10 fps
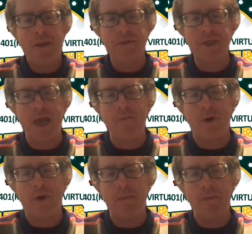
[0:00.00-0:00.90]
There was a game
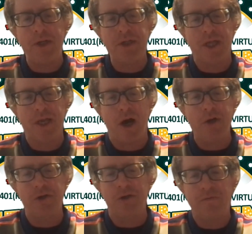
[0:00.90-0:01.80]
where you pitched like
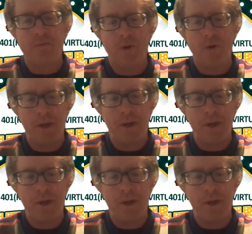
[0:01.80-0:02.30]
140